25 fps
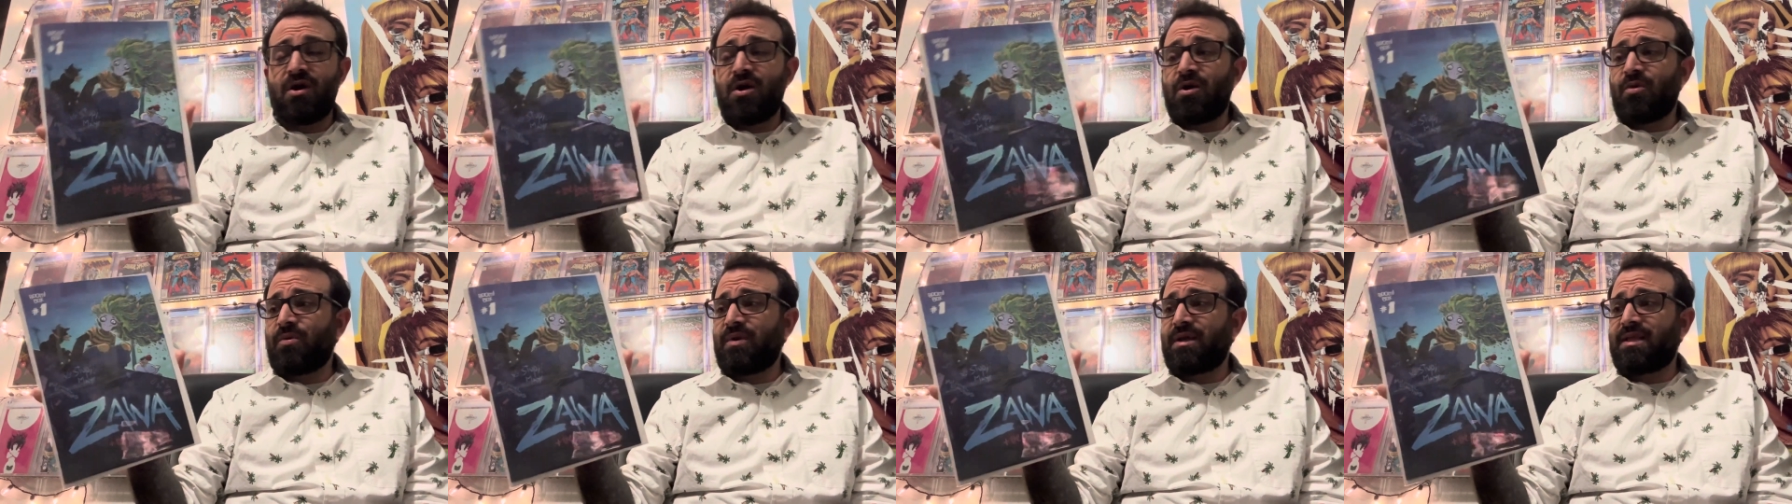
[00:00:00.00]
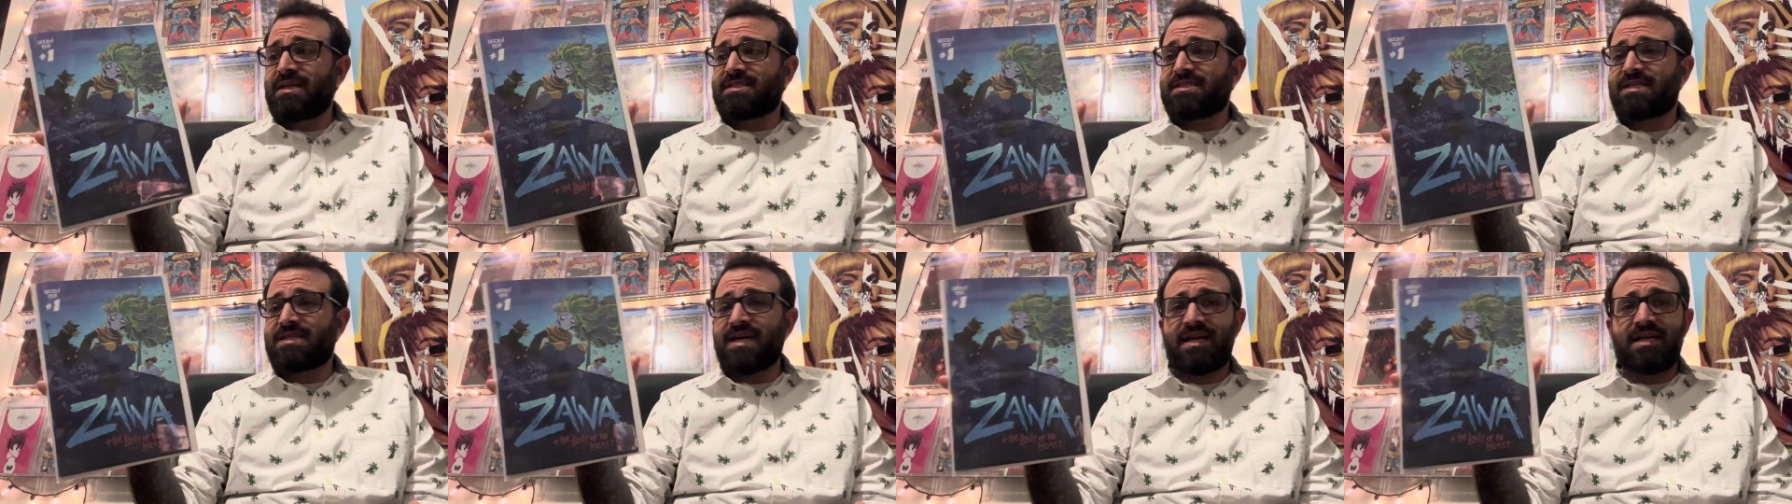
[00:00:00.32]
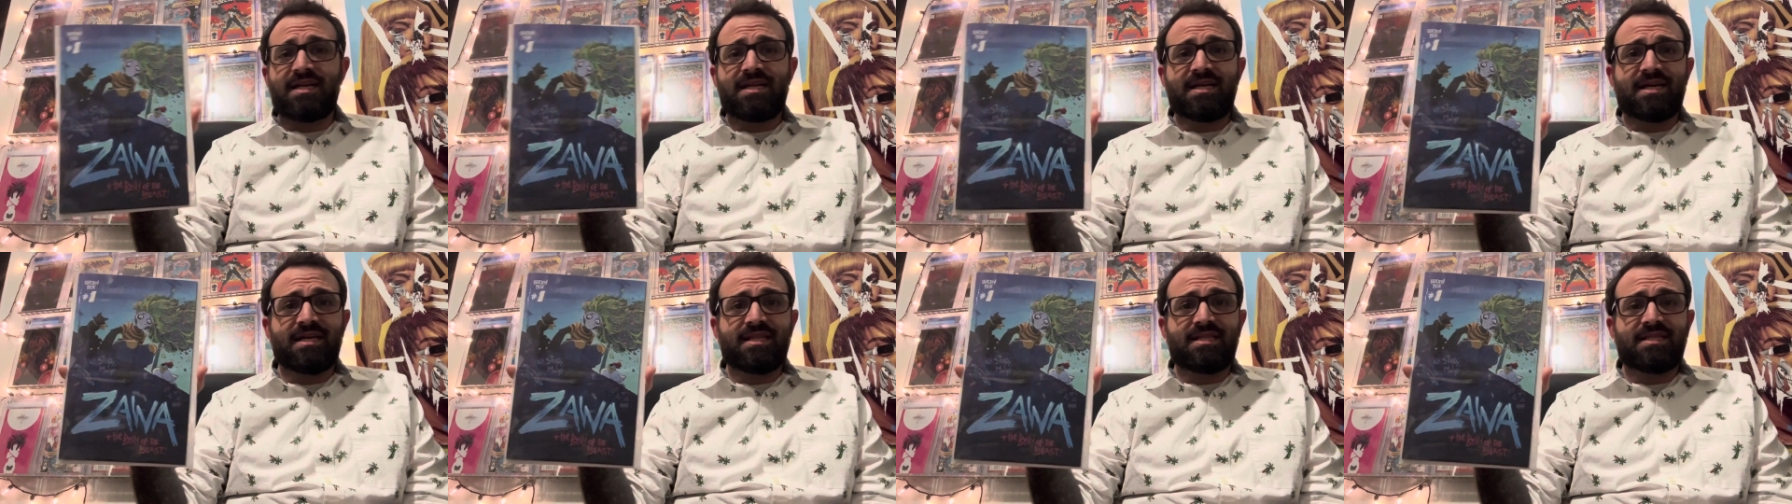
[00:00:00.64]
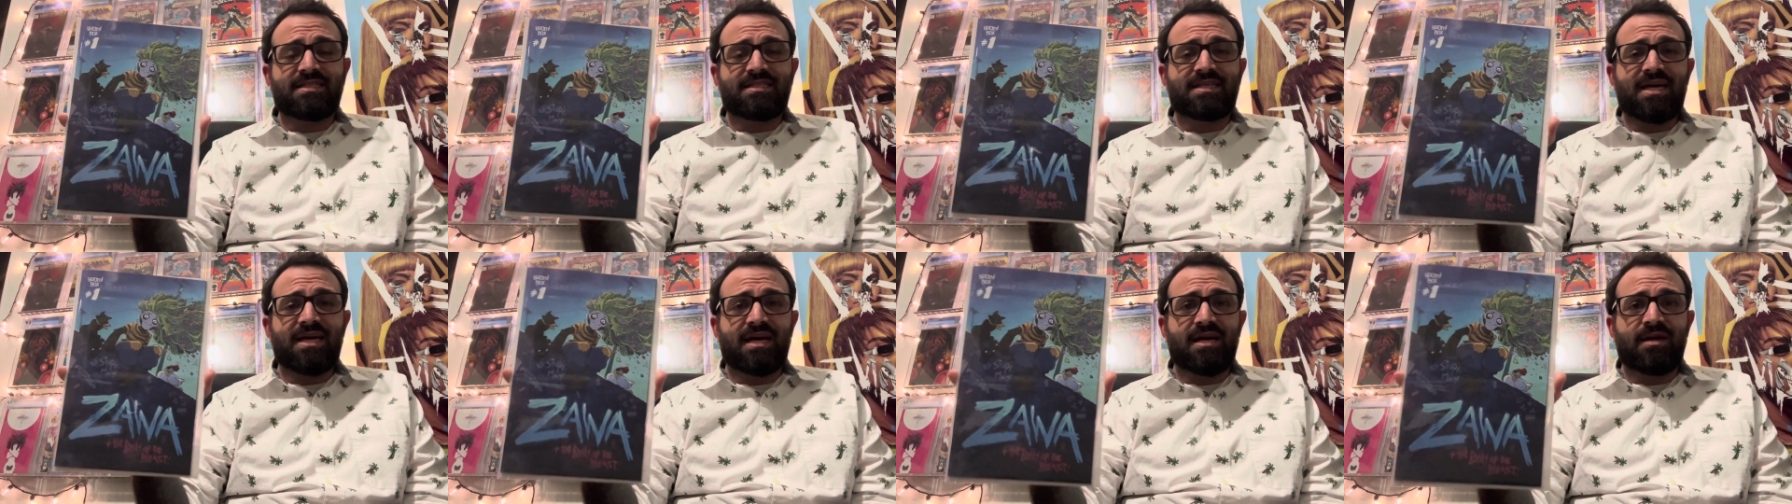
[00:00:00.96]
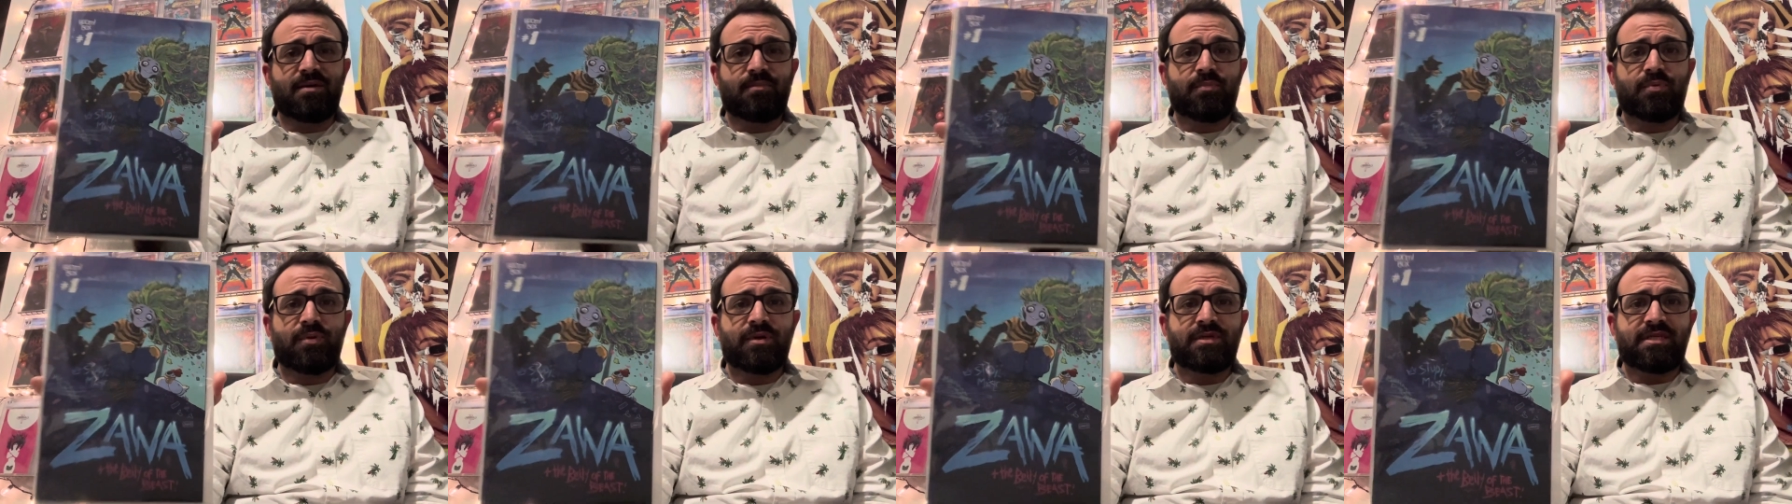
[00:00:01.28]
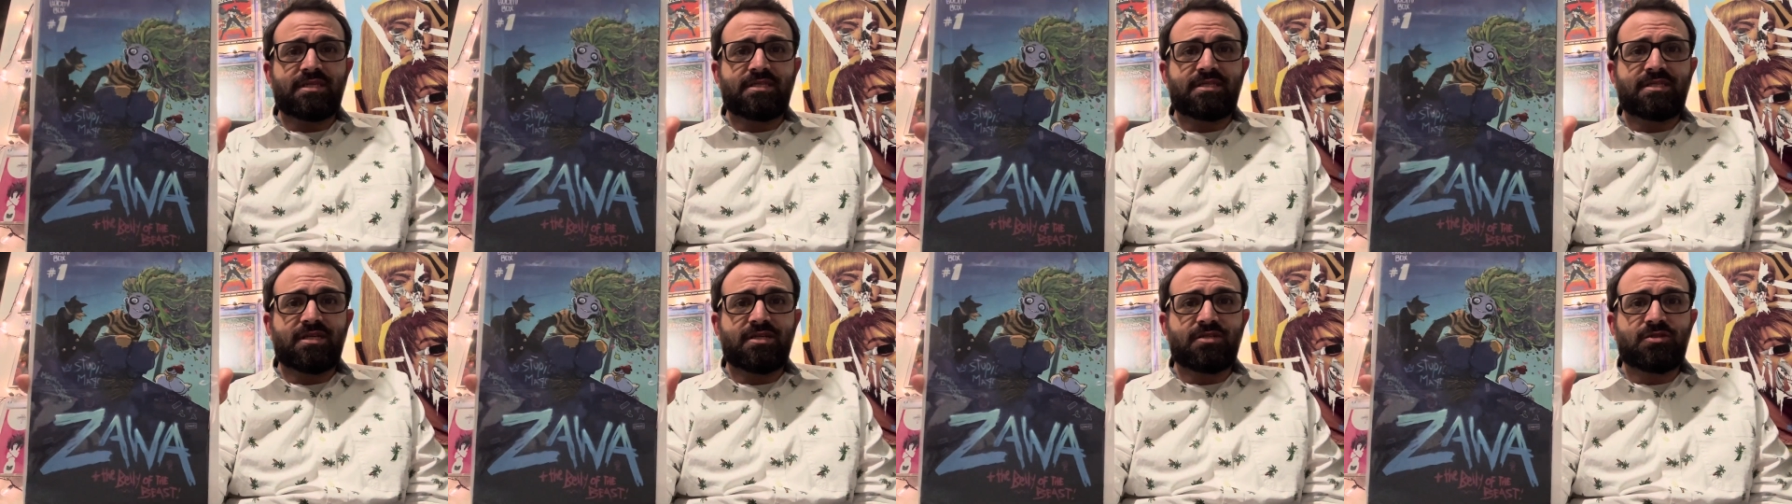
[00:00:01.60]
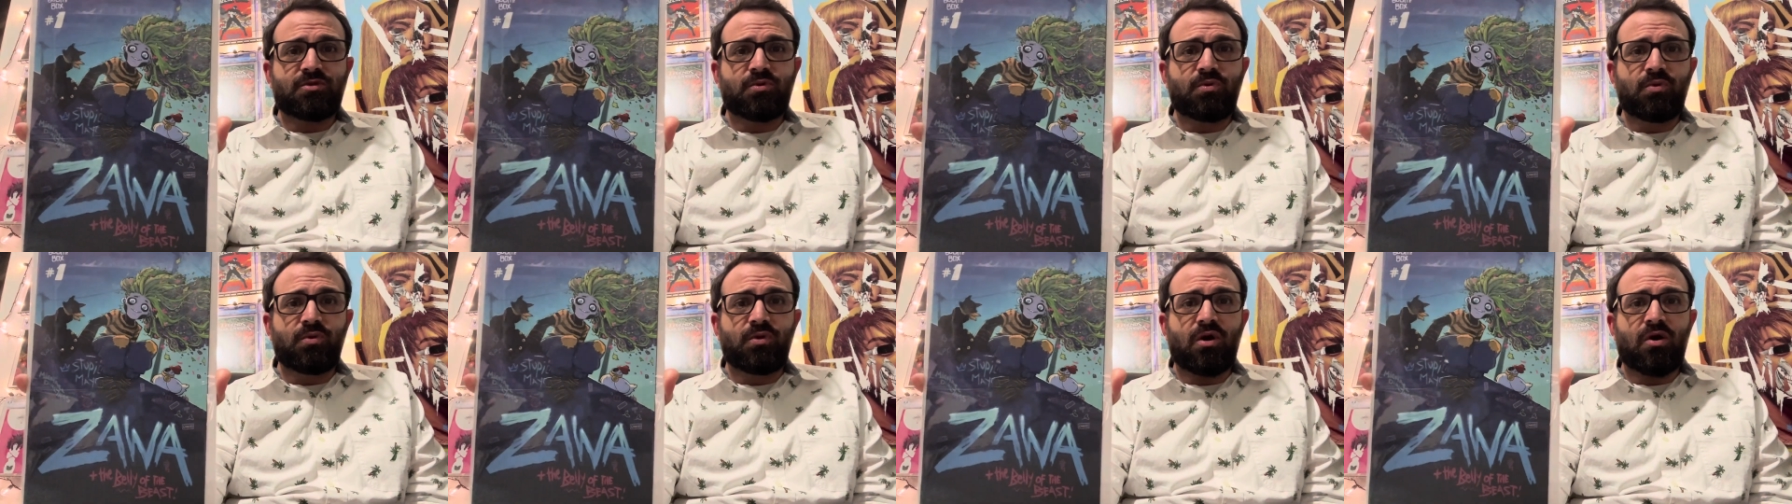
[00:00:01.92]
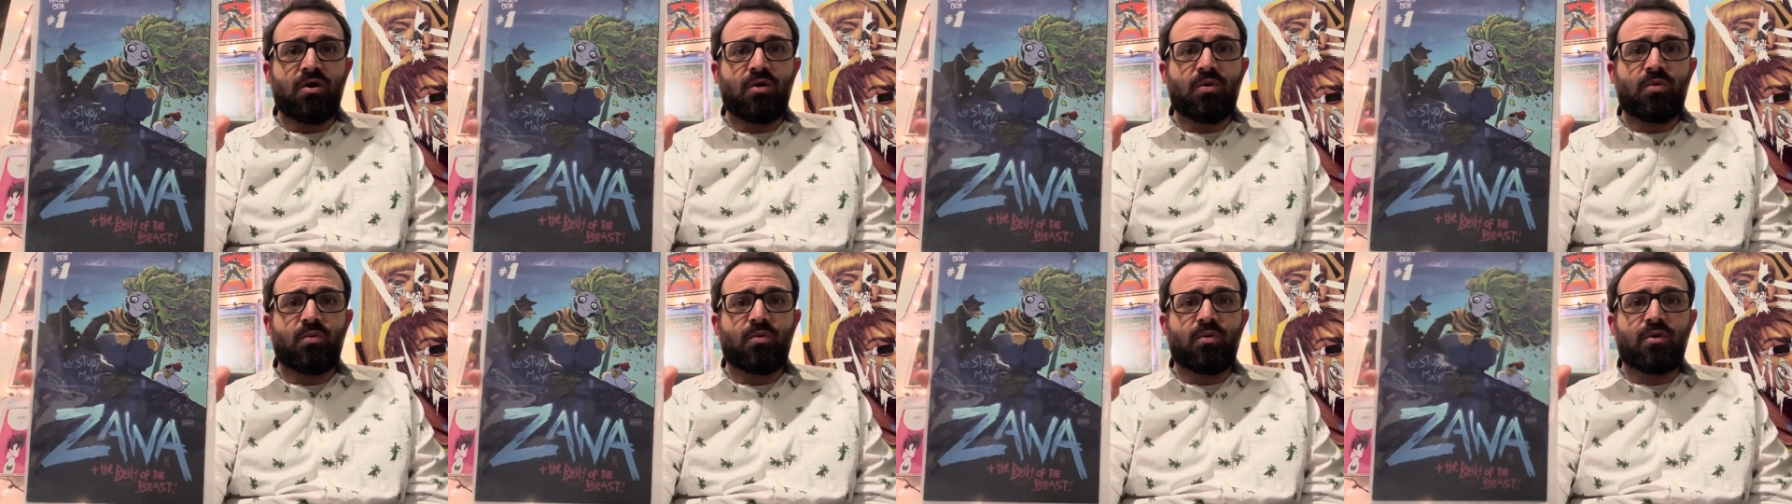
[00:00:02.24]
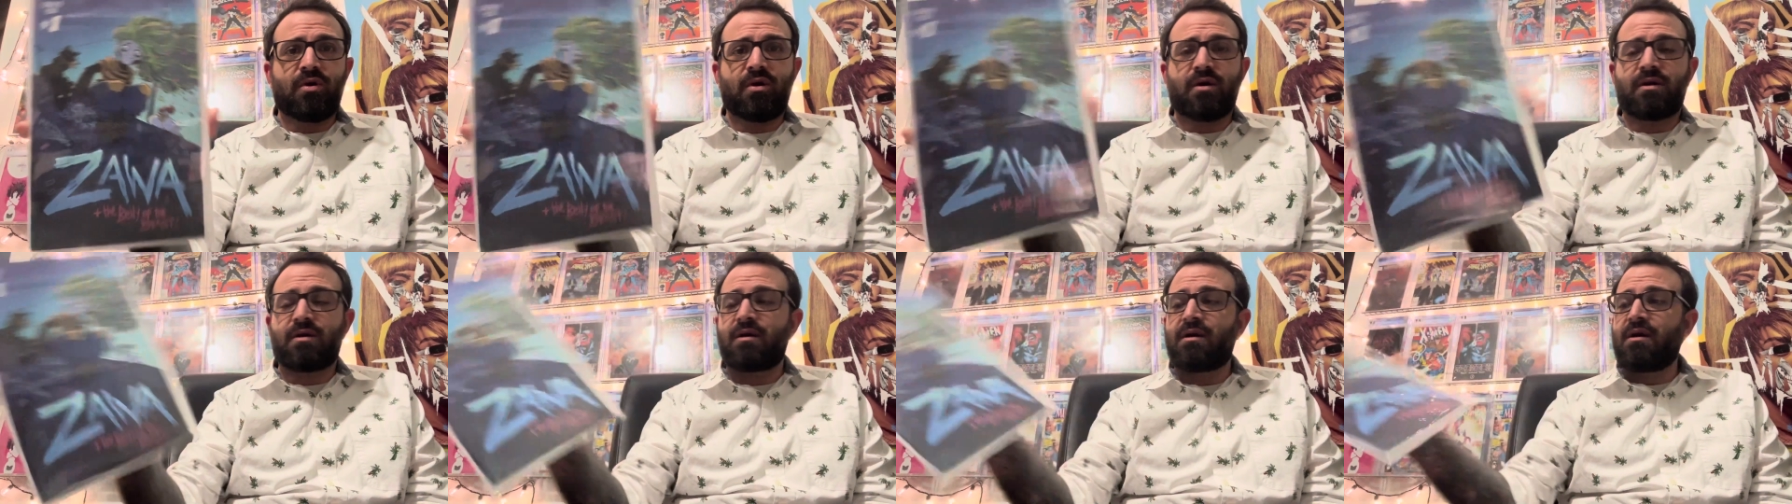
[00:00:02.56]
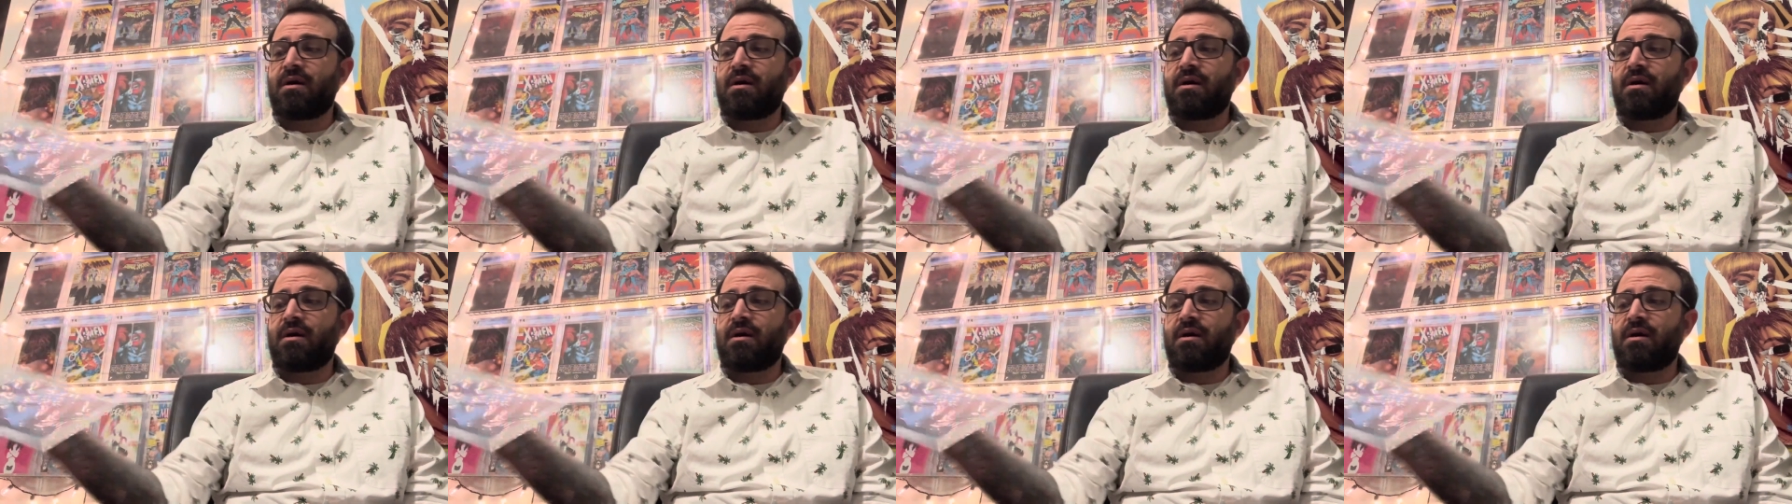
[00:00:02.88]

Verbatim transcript: Really excited to get this second printing. Such cool artwork.